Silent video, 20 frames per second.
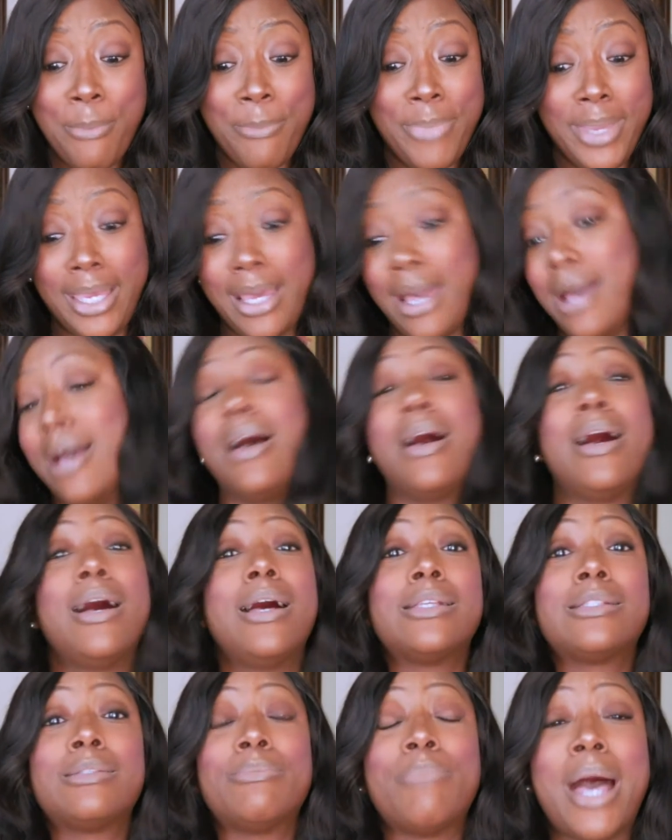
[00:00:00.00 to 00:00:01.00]

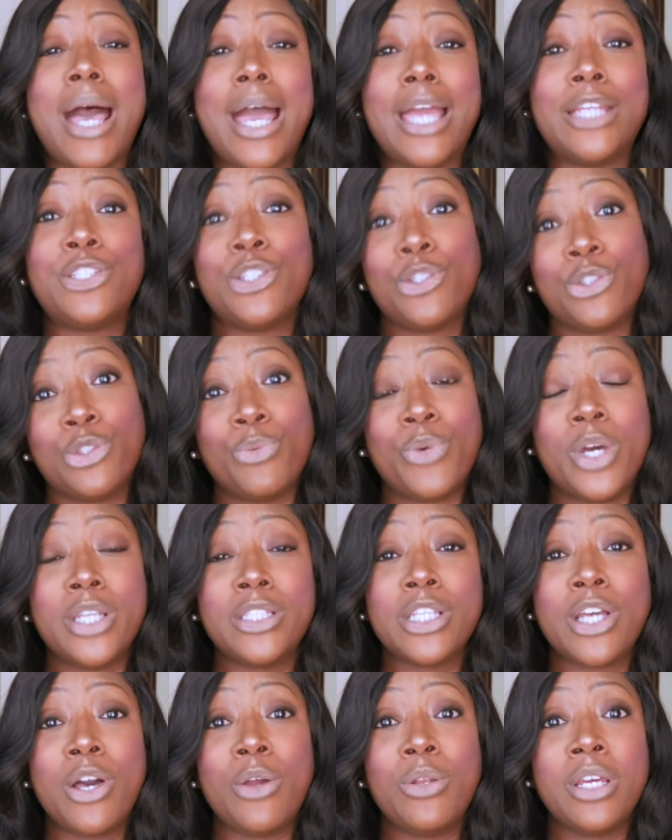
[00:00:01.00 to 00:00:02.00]
because my children
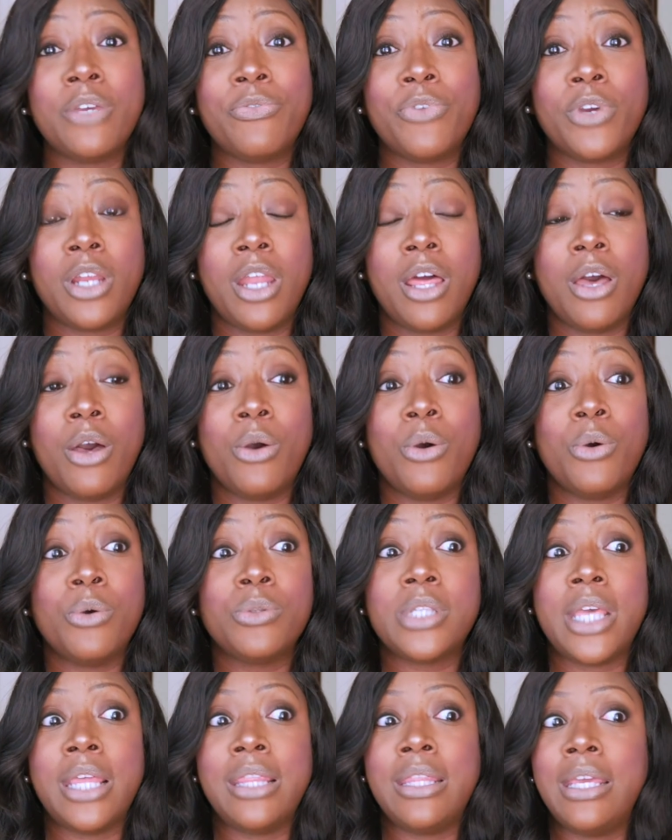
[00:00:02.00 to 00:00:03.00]
wanted to go look for
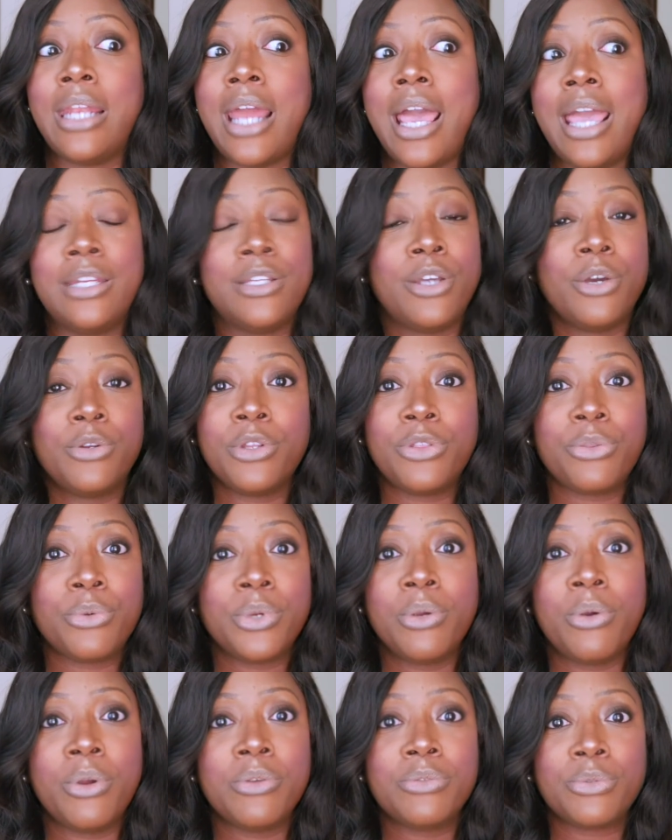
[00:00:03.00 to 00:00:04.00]
clothes, and then I had to go to
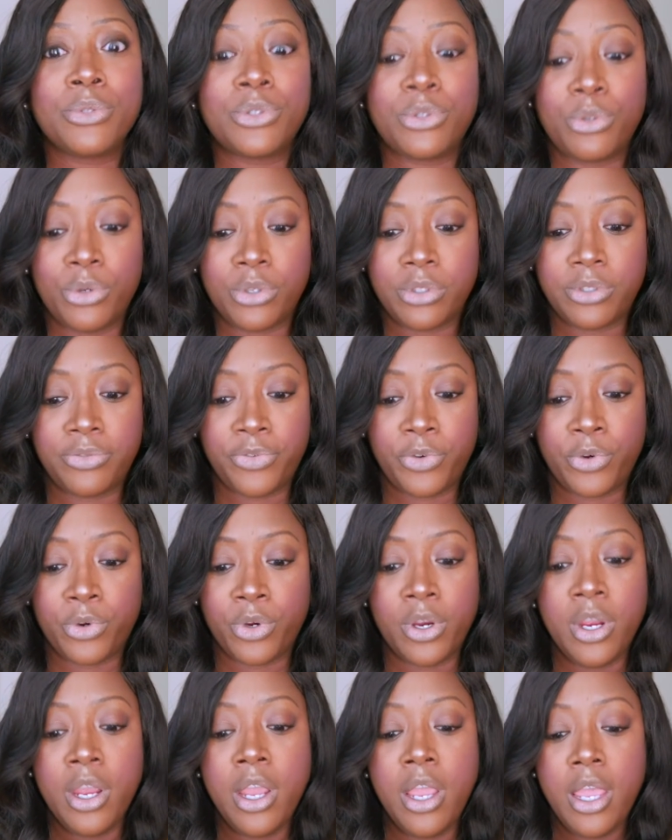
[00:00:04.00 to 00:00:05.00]
3 grocery stores
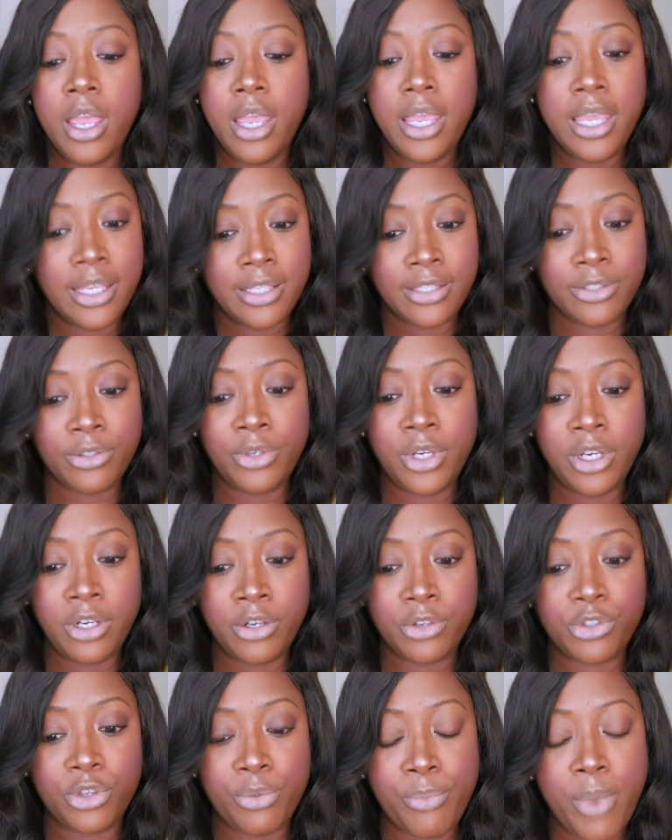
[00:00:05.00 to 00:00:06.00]
for Easter
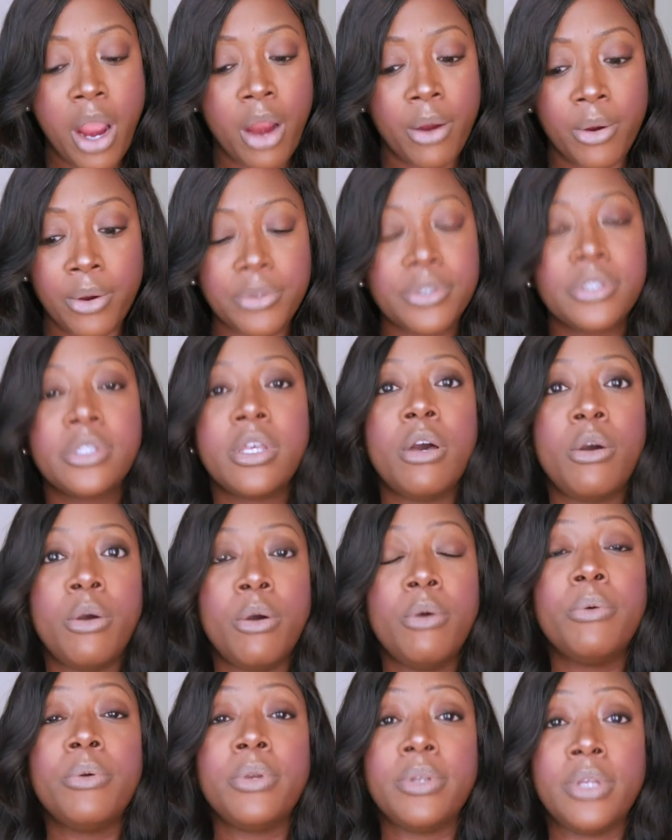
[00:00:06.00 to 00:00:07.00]
dinner tomorrow.
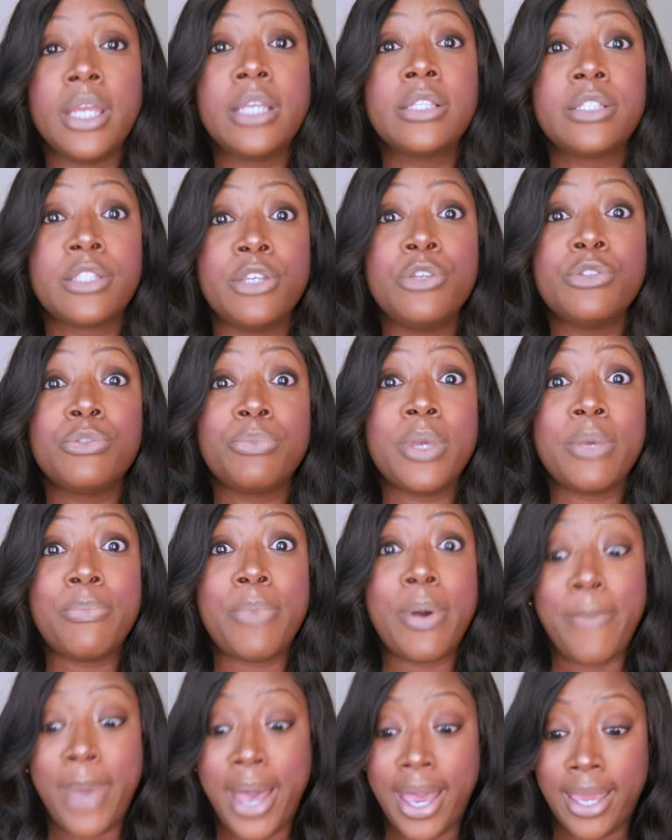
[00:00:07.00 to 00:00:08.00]
So excuse me
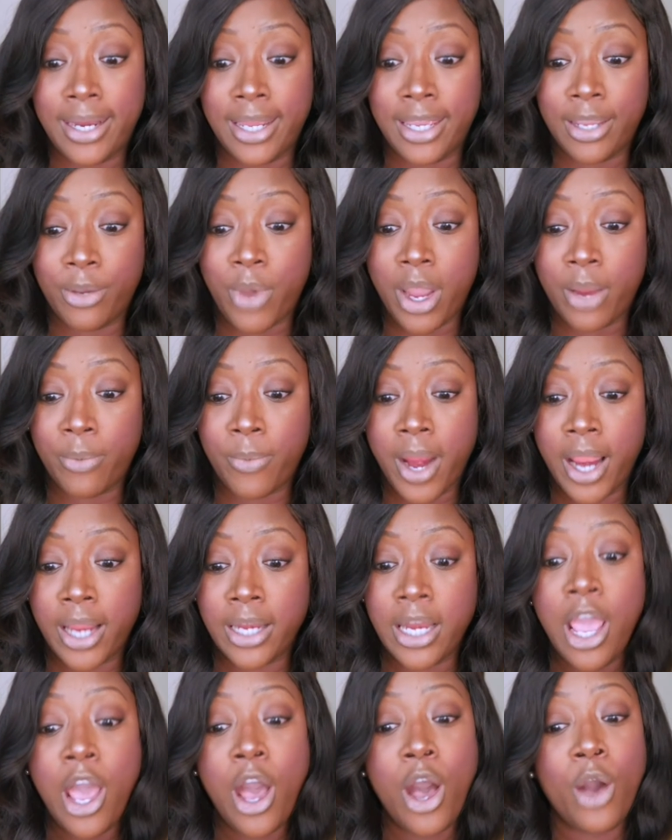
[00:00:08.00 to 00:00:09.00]
if my mind ain't quite
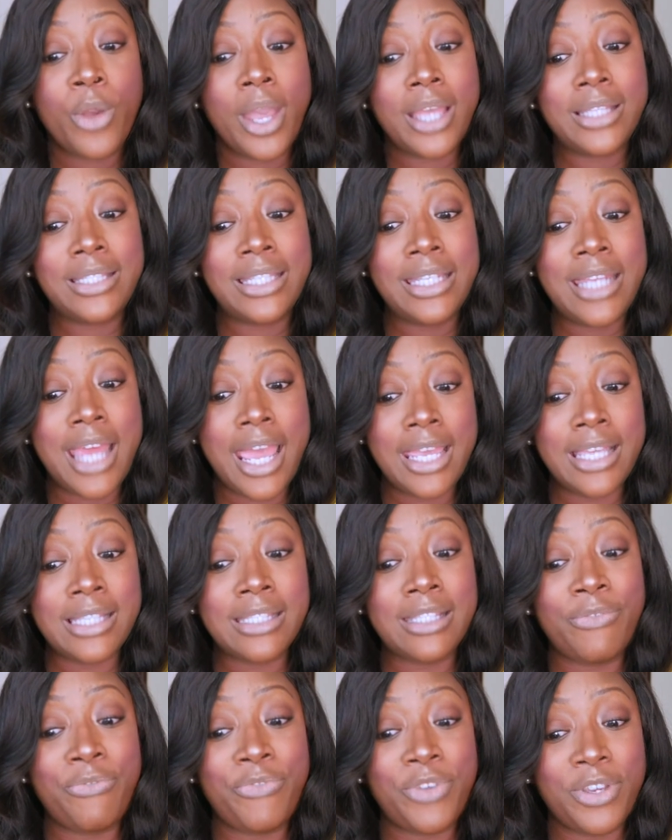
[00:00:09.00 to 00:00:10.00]
right. Okay, today
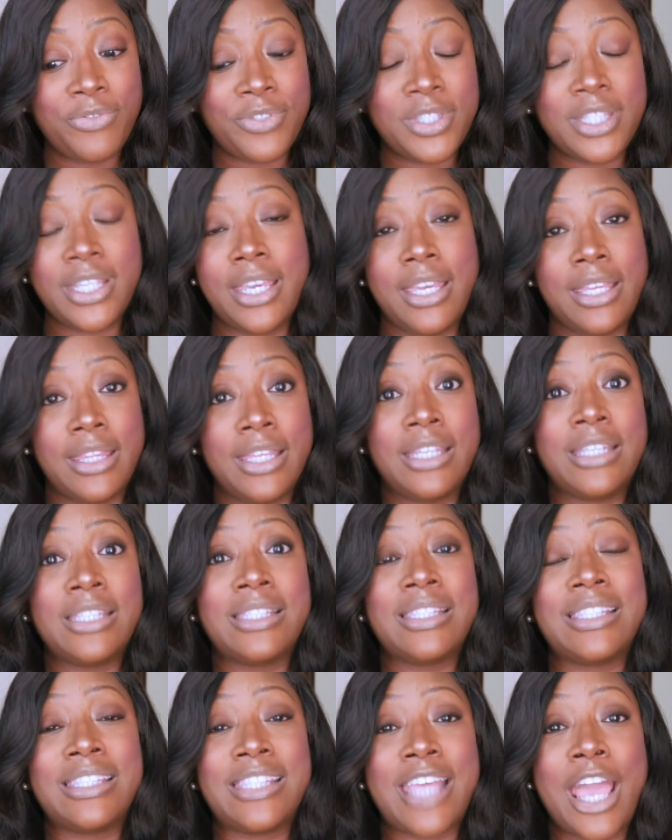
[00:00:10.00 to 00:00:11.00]
is the 15th. It
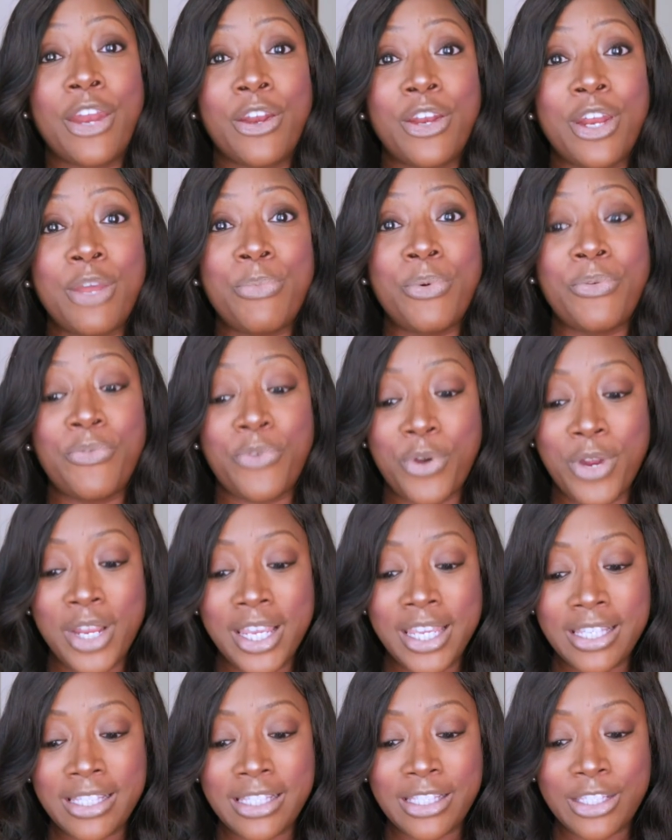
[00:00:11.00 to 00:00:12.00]
is a Saturday
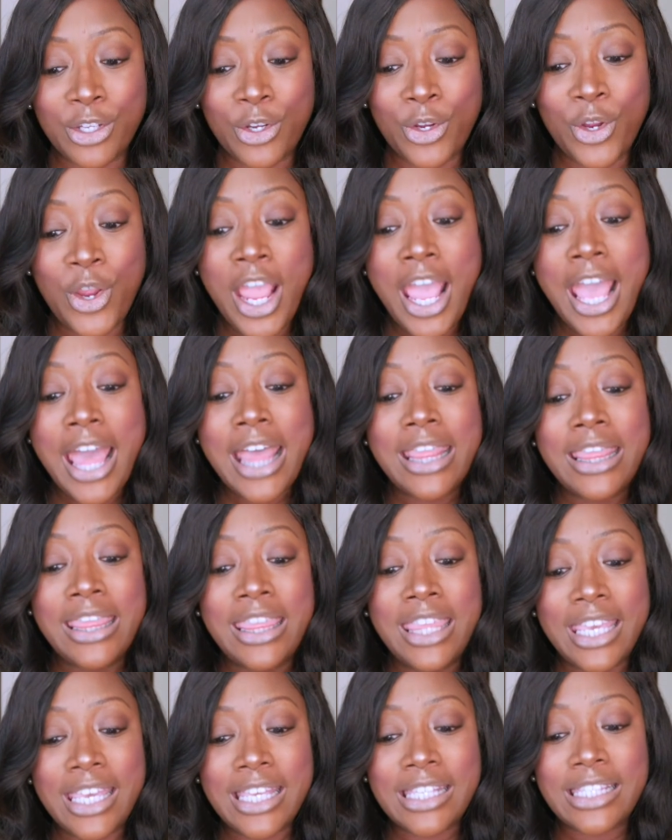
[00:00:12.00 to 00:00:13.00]
before Easter.
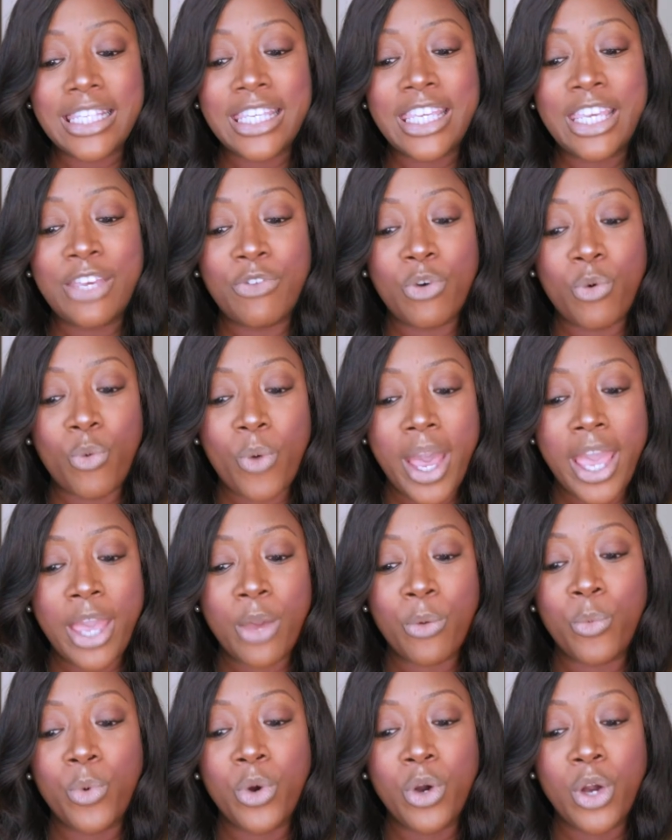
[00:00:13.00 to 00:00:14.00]
This
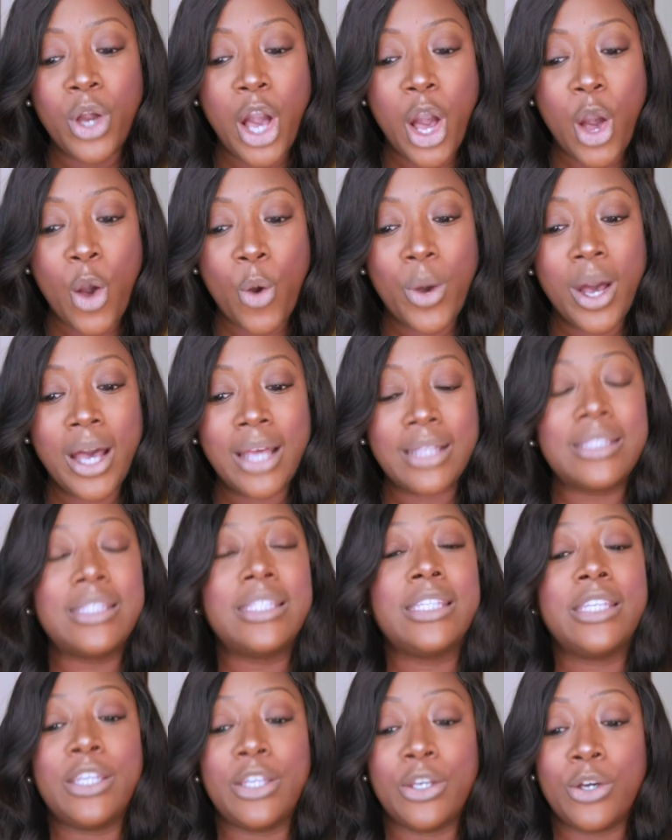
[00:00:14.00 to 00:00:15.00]
giveaway will go
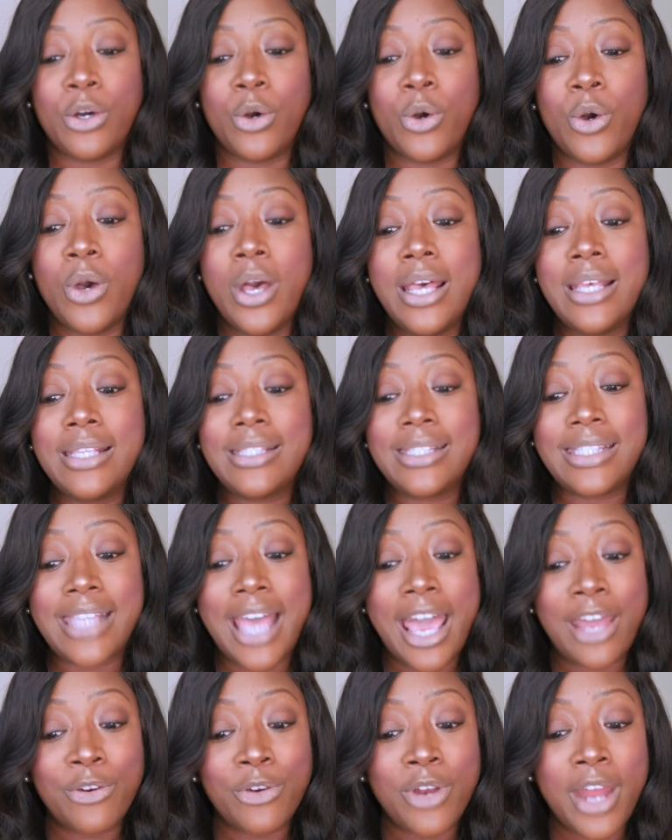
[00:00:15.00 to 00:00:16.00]
until
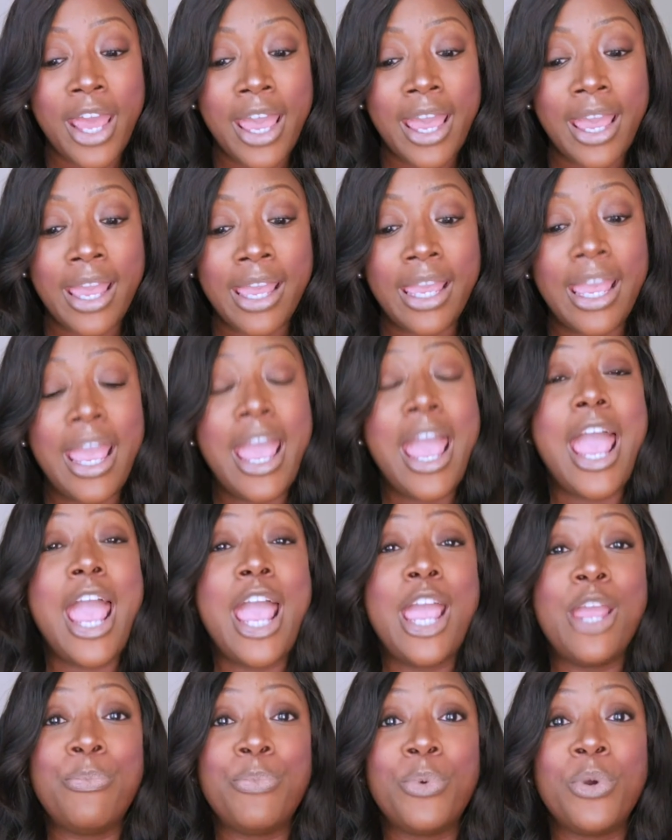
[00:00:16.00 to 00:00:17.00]
Saturday,
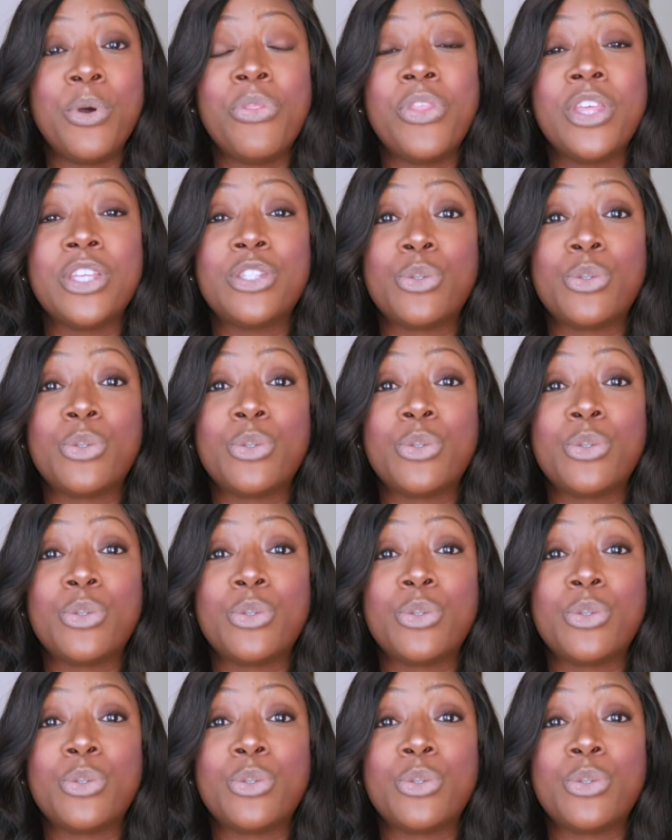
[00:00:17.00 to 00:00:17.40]
April the